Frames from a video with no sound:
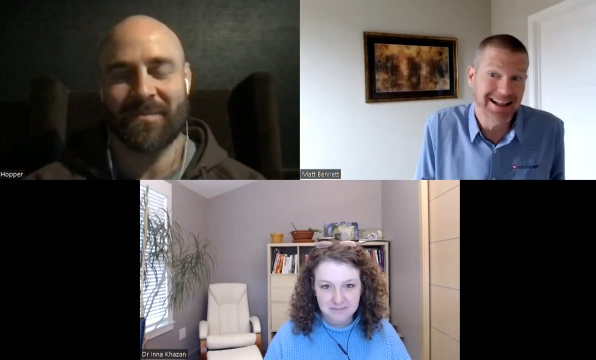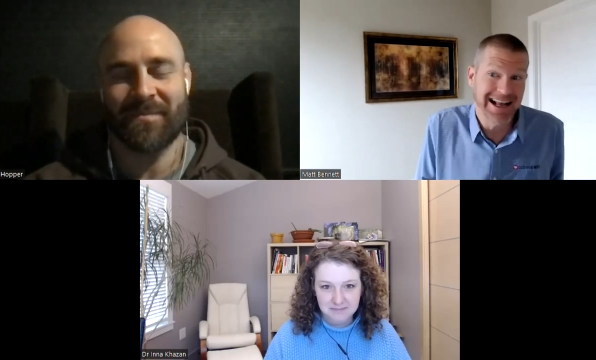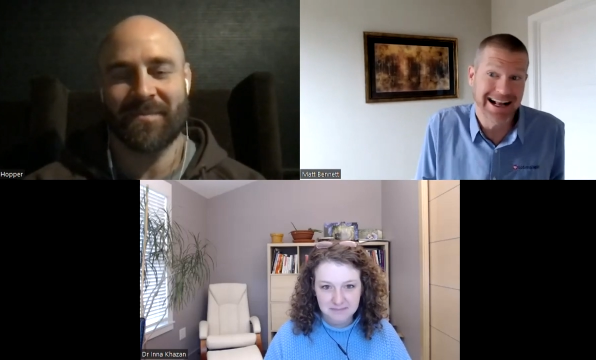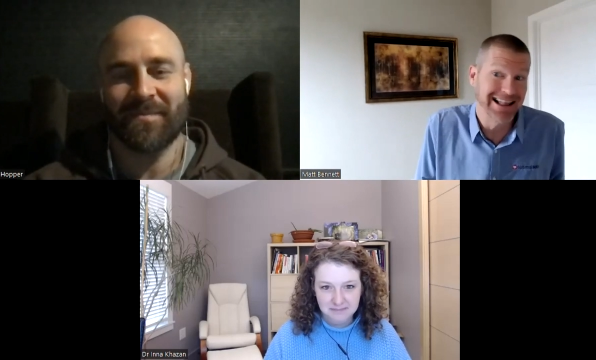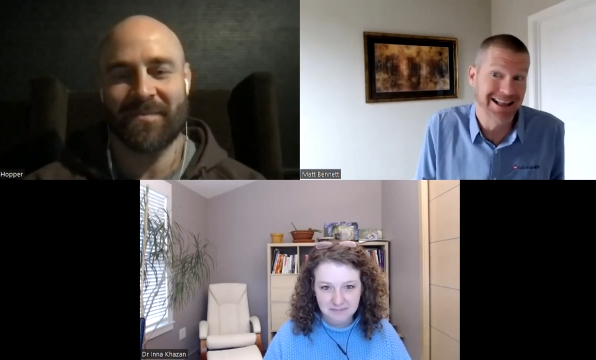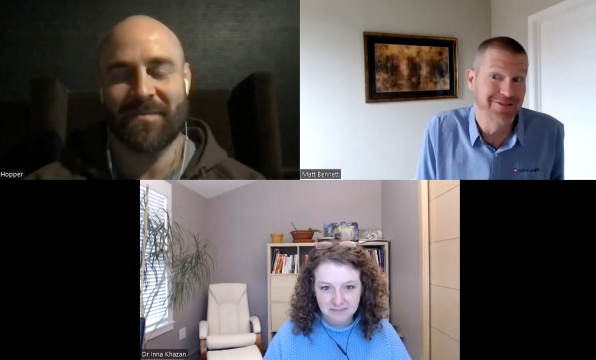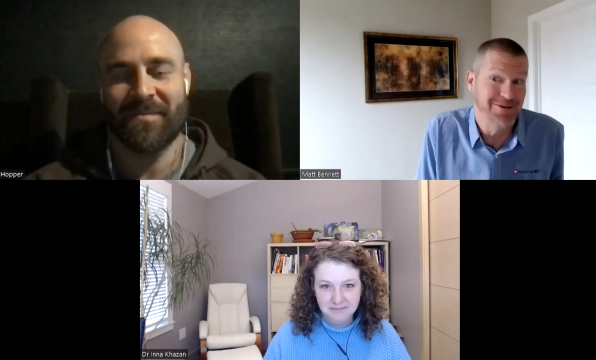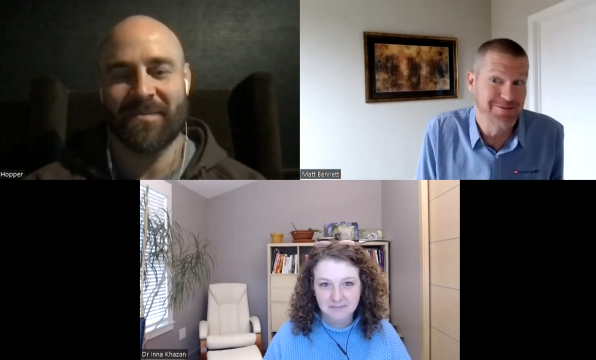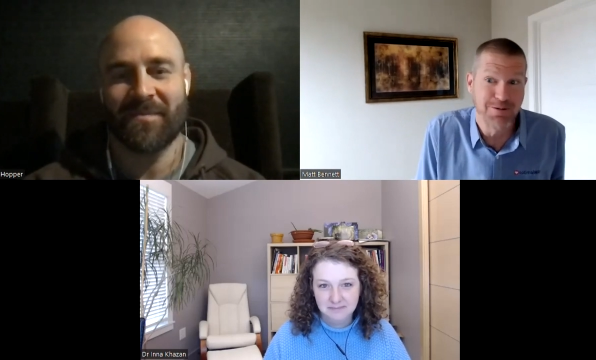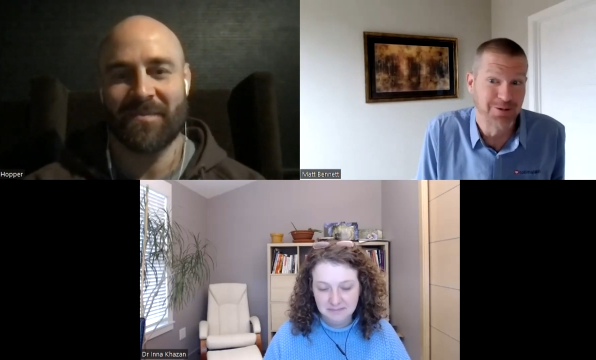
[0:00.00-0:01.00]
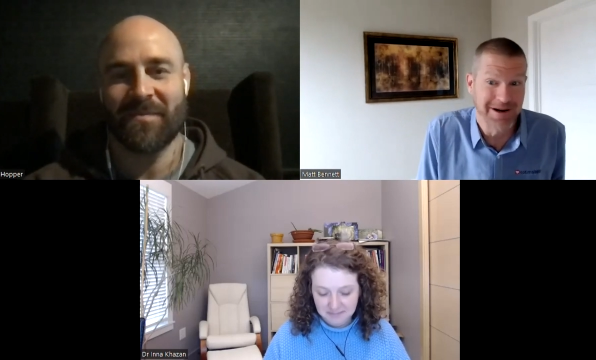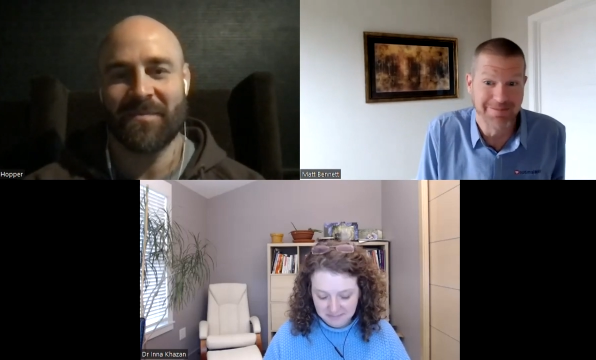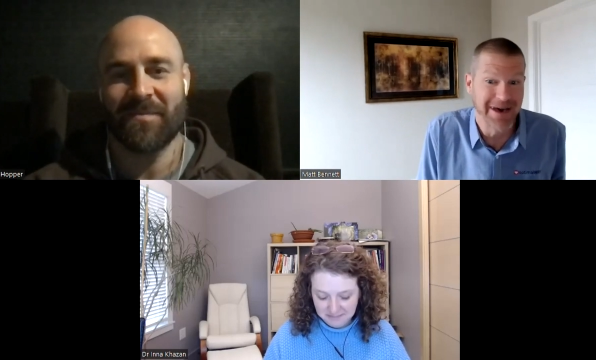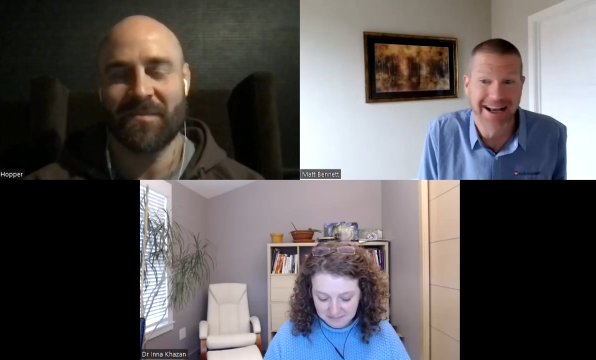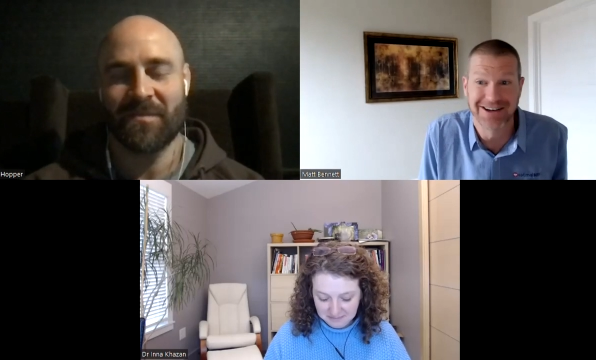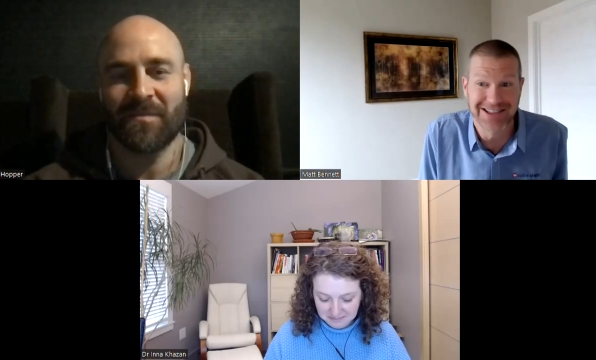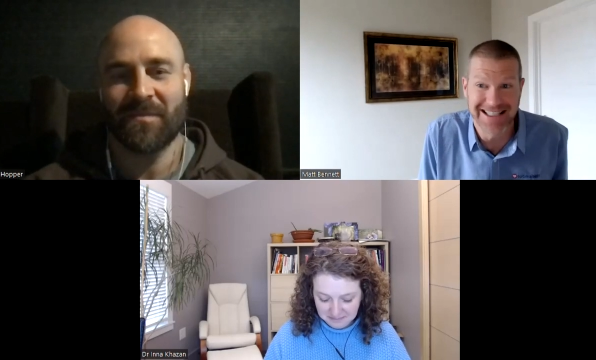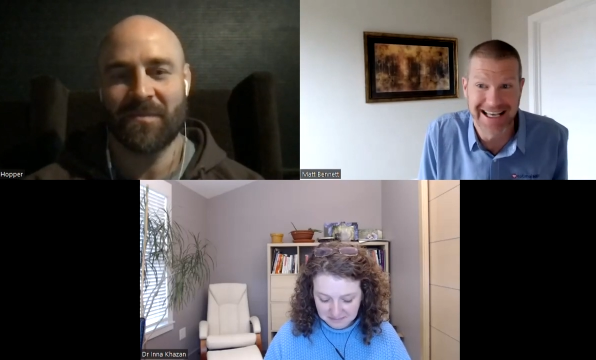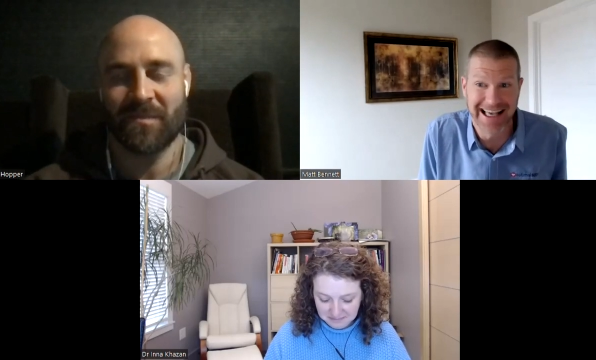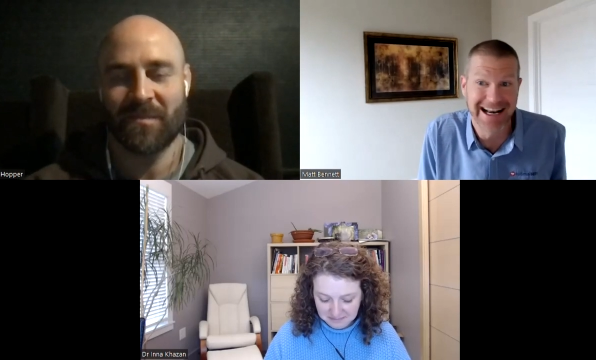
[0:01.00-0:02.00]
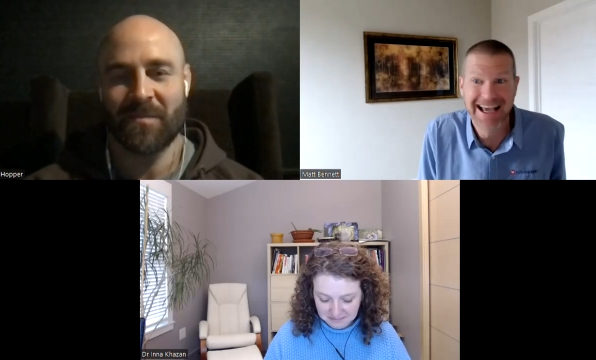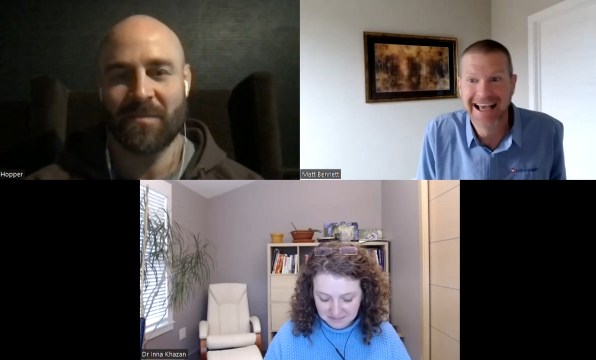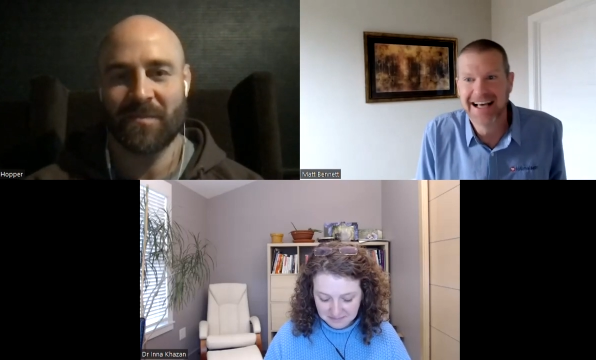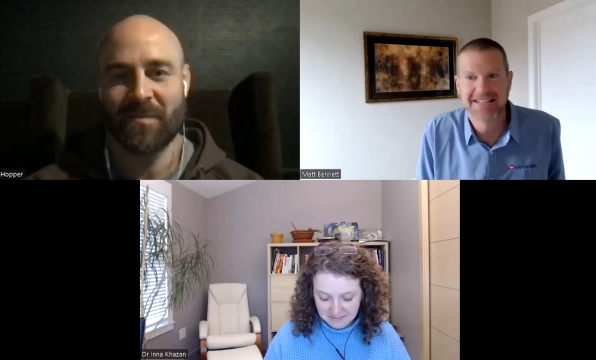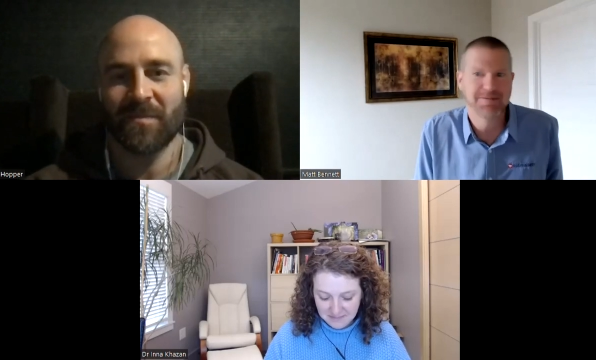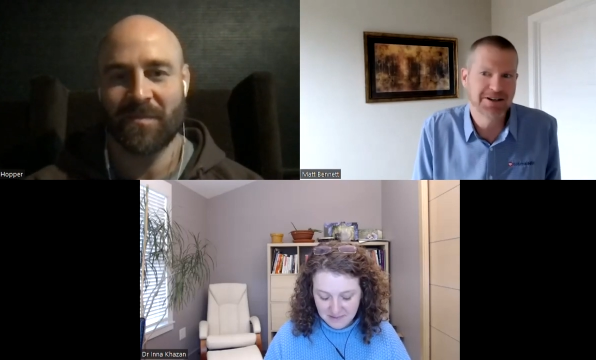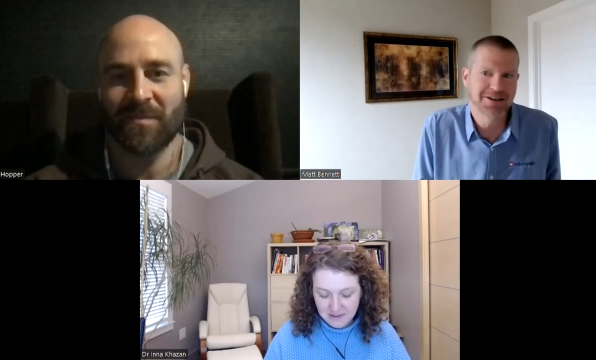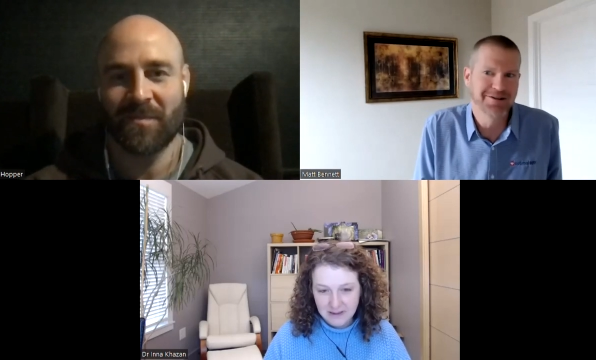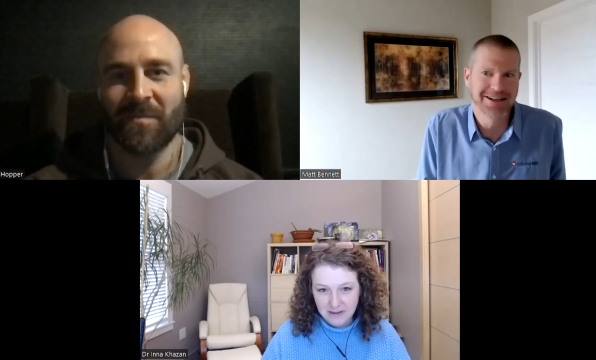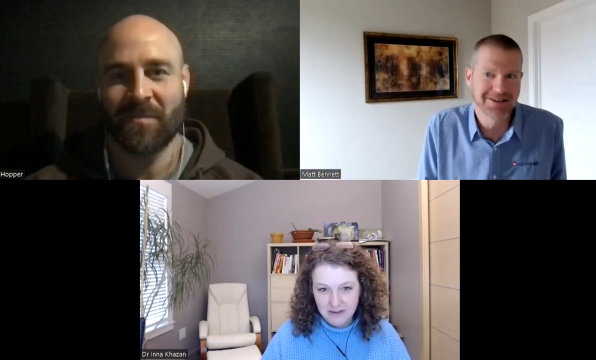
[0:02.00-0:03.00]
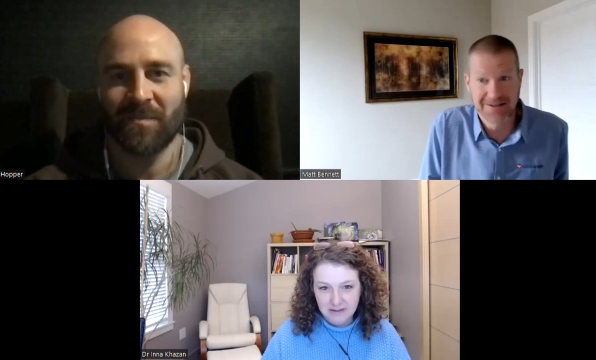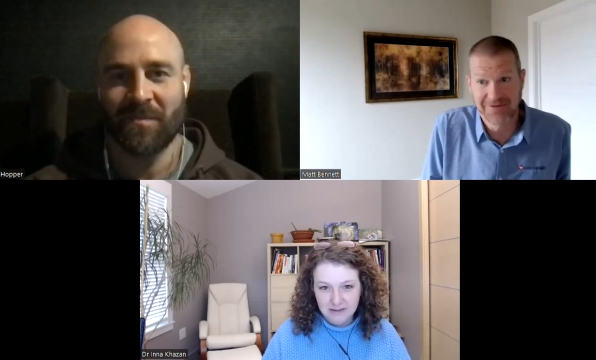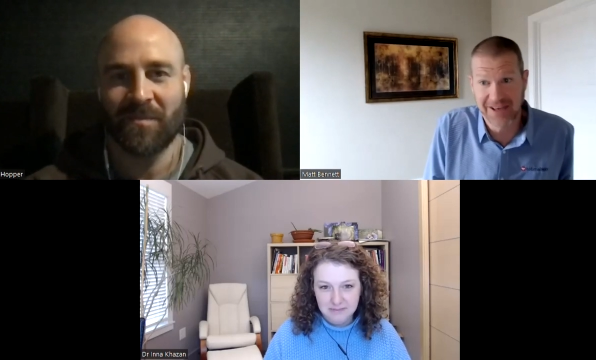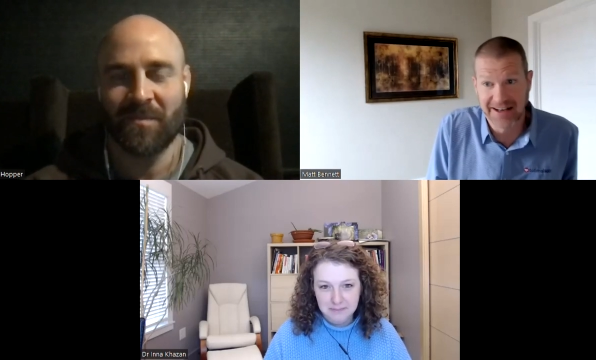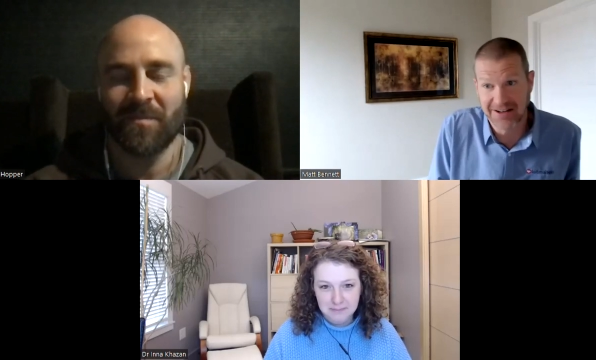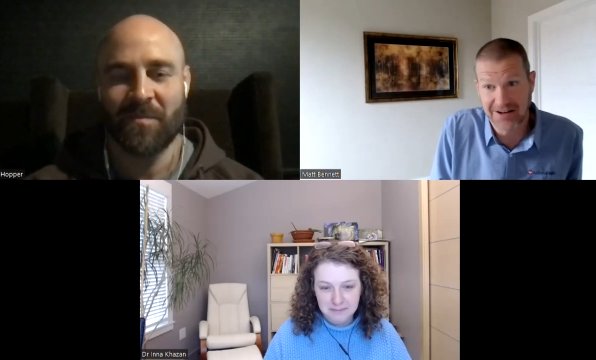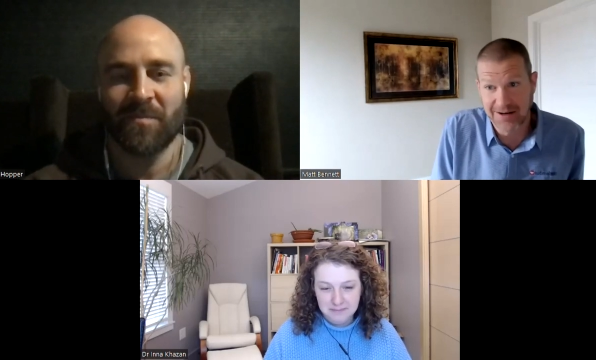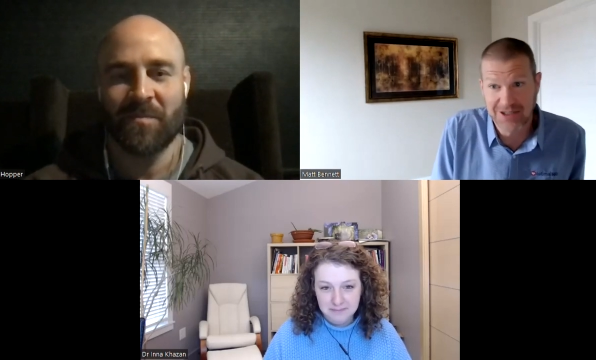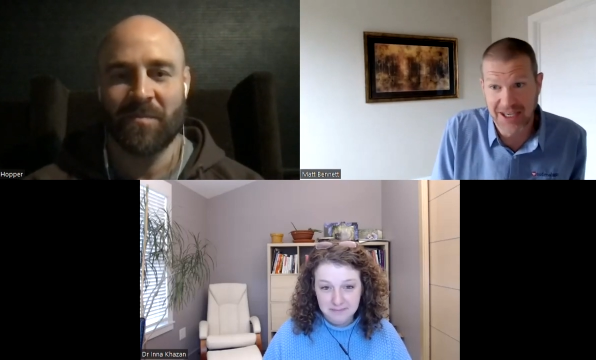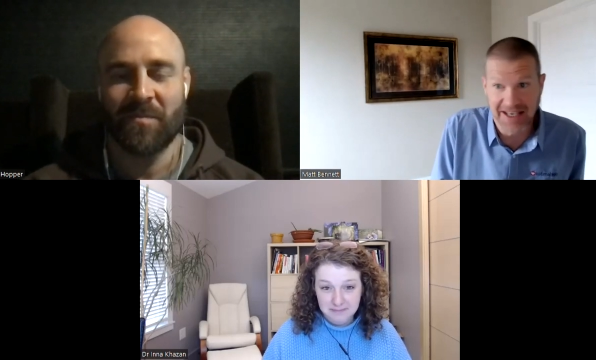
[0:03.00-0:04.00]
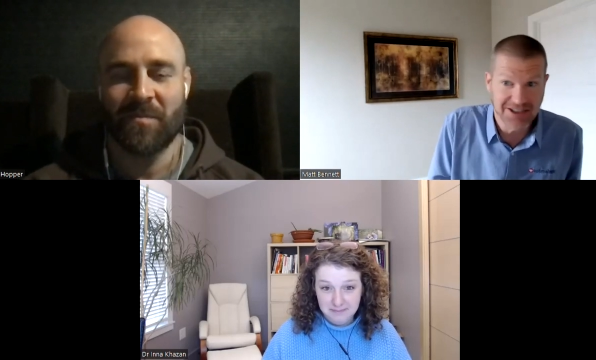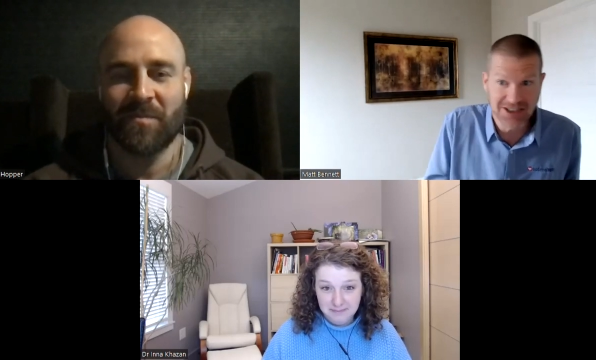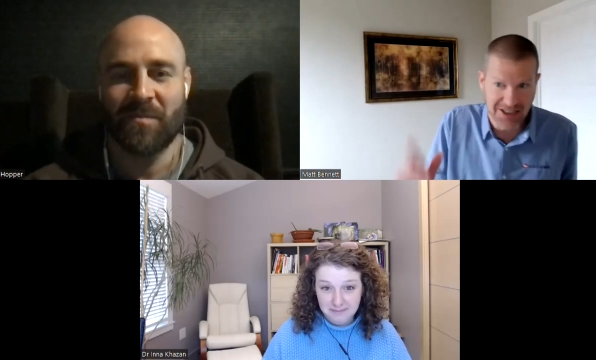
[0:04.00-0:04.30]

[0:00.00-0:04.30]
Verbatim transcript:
Speaker 1: I love it when people bring bagels in, especially when there's some vegan cream cheese.